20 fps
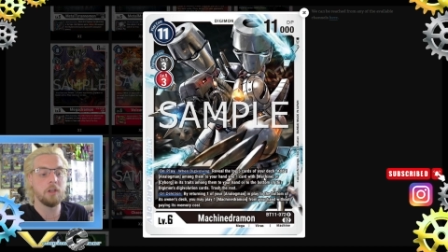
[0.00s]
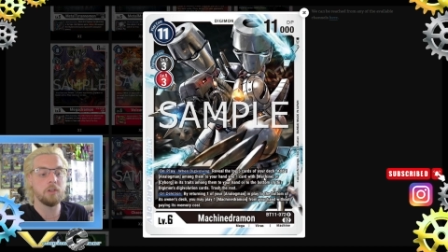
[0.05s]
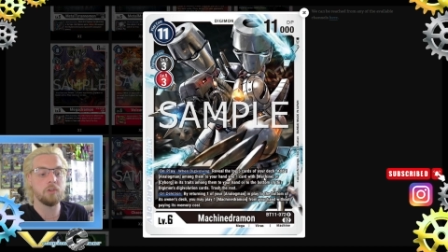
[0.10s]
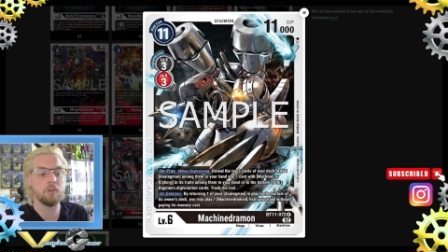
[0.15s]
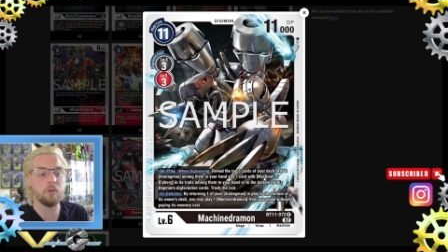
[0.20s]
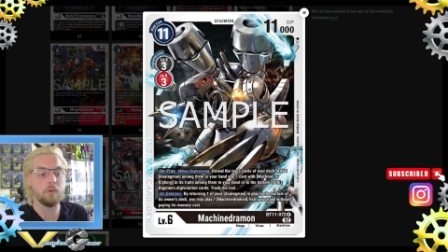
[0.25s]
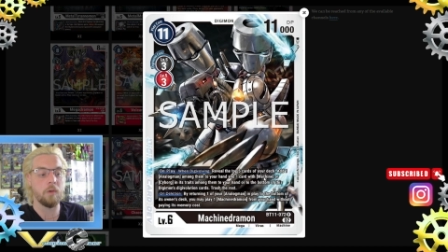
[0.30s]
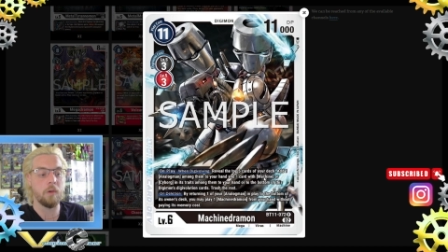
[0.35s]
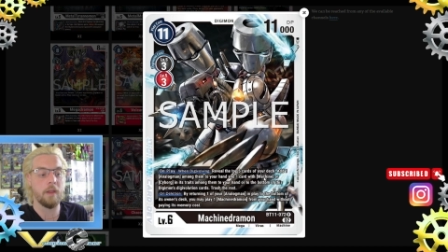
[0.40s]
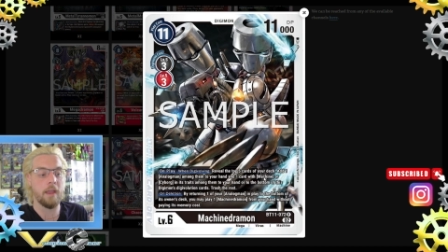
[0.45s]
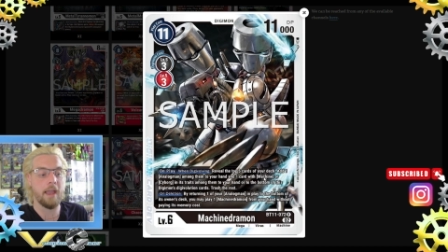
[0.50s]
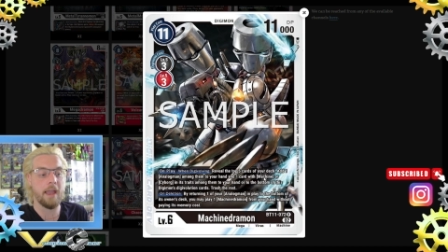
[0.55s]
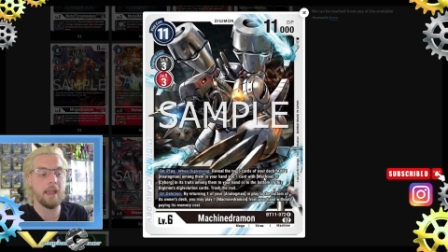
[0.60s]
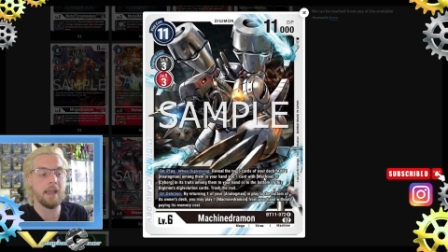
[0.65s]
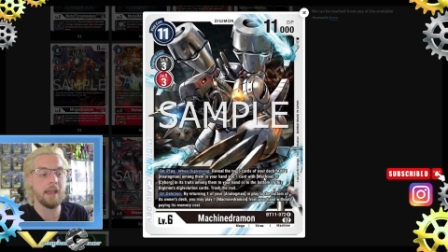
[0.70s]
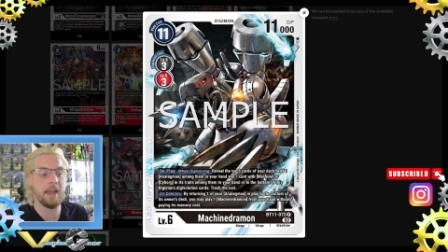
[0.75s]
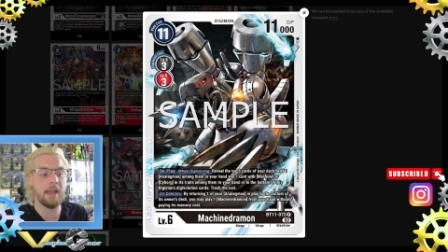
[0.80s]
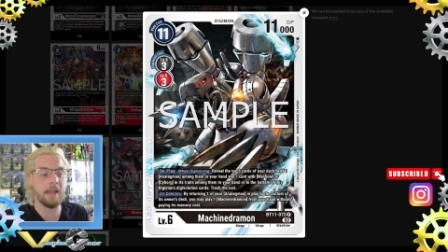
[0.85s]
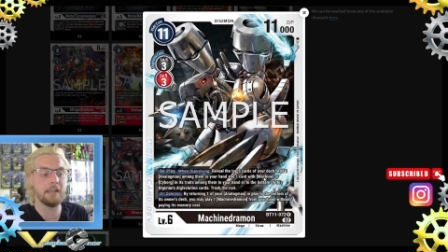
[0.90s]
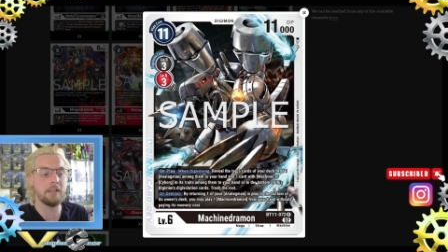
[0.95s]
to your
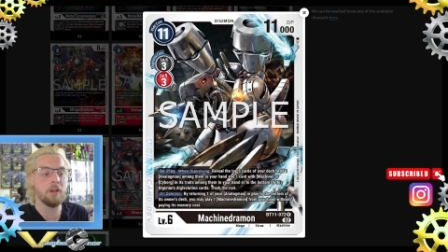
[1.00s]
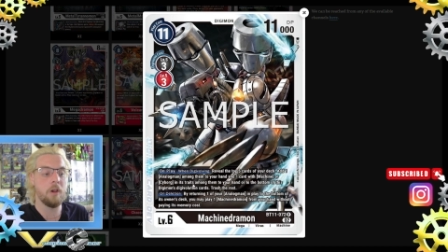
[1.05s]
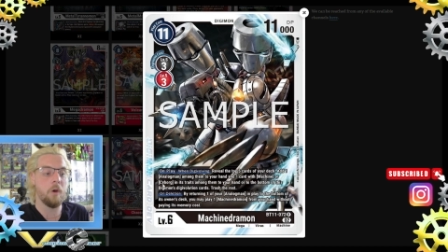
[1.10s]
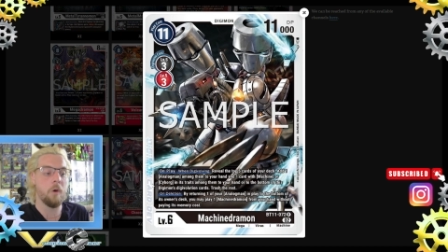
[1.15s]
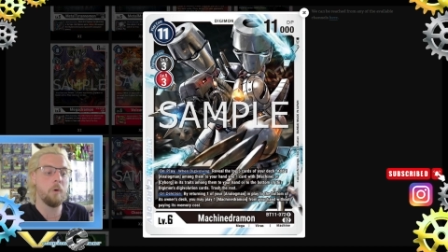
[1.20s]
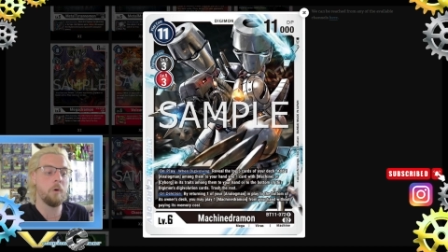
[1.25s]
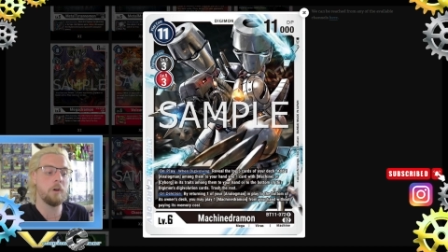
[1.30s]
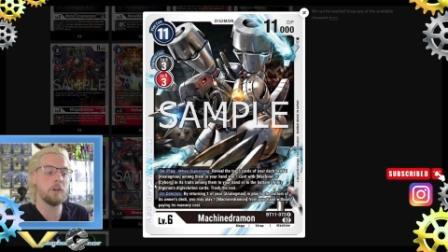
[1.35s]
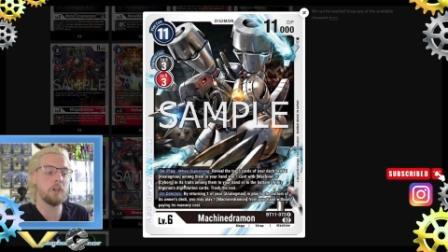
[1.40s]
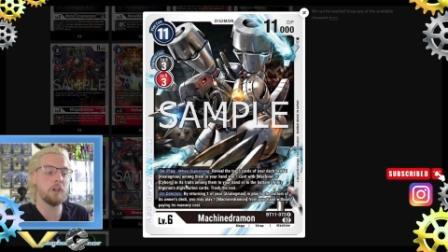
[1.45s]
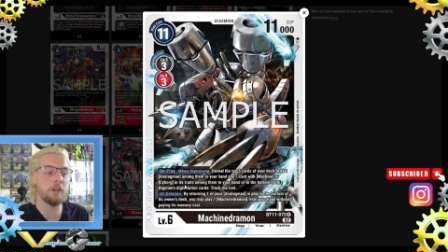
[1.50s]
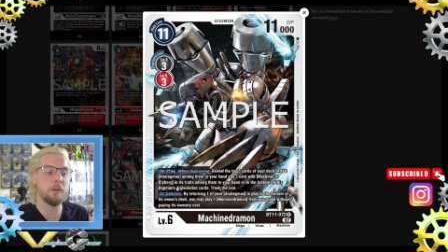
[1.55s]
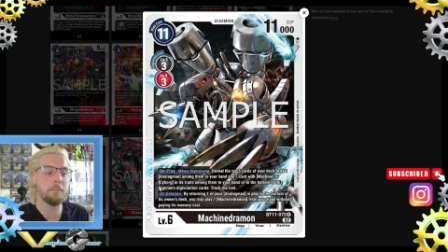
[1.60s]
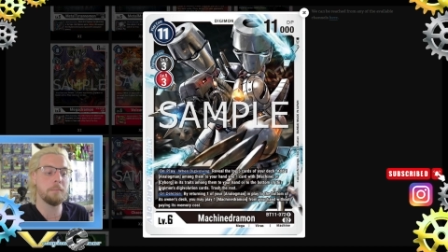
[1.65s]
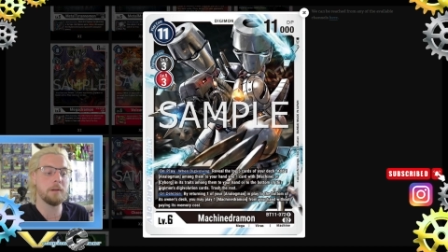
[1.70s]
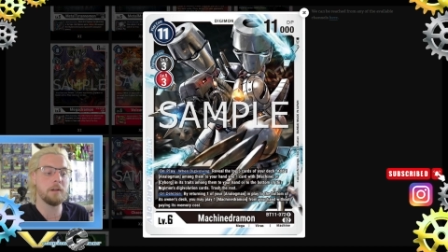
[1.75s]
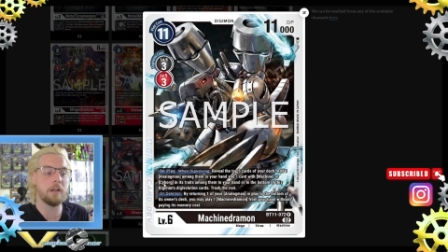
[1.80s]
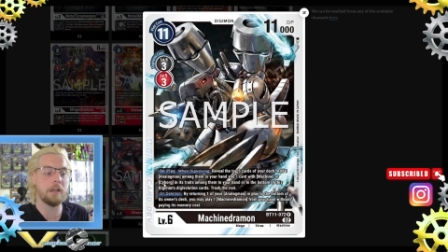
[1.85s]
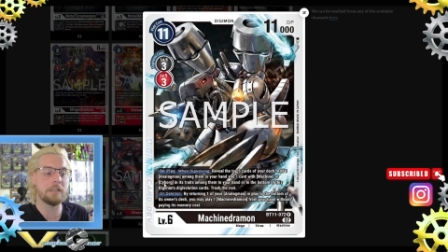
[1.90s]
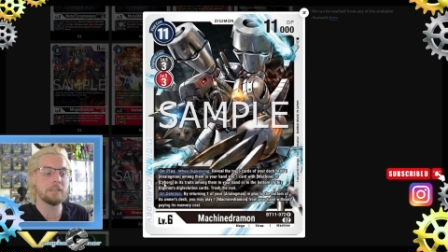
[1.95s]
hand, or you could
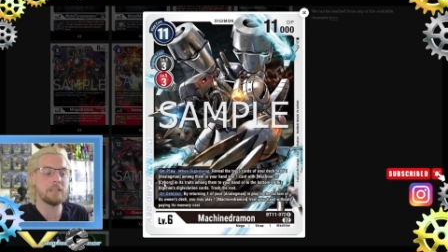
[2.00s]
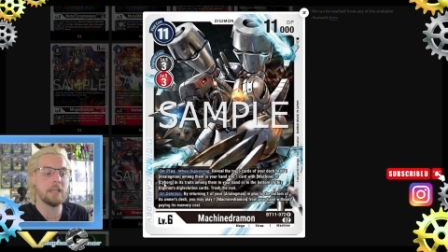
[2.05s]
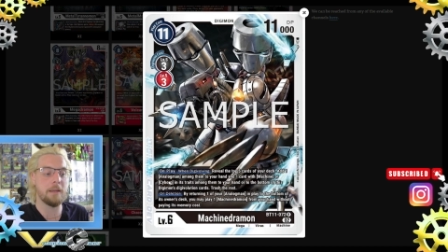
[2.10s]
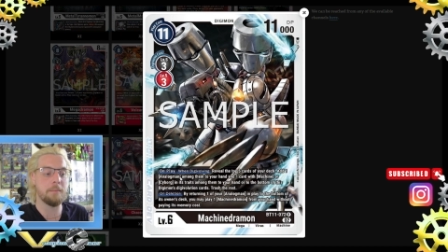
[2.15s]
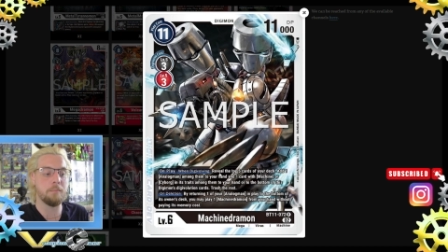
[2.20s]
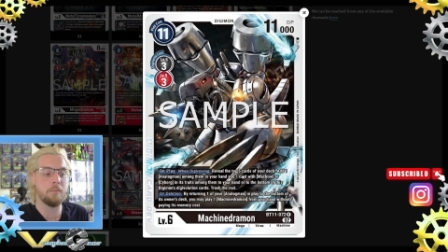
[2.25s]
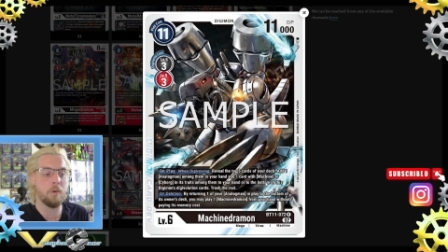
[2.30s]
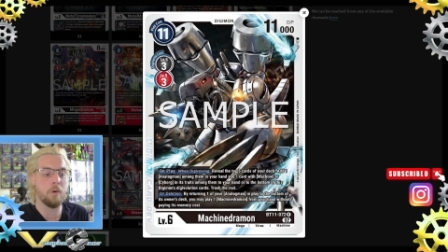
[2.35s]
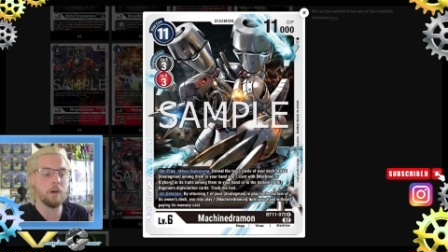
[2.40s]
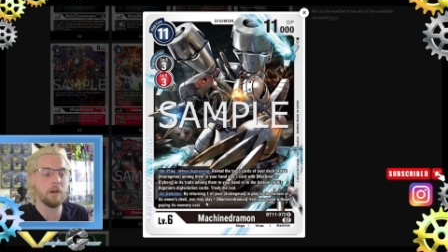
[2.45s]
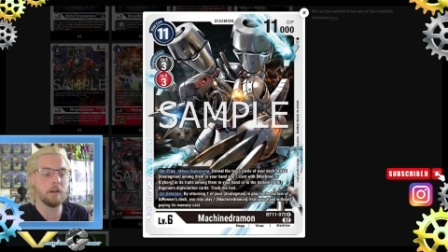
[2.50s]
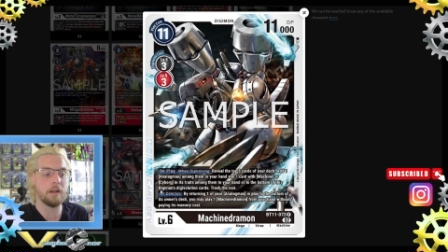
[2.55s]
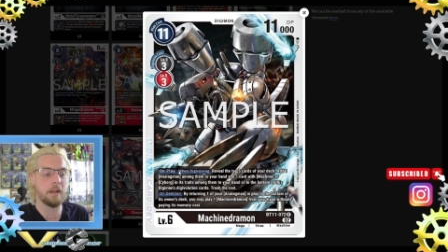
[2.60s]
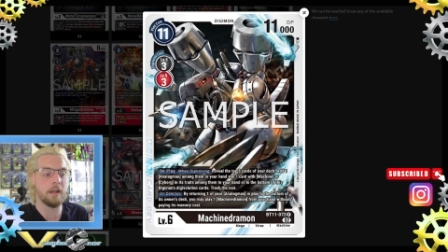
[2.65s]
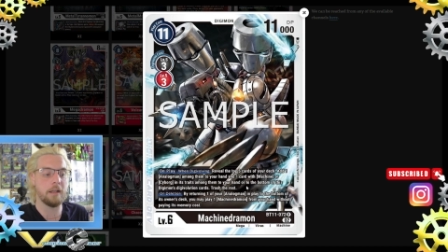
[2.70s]
put a cyborg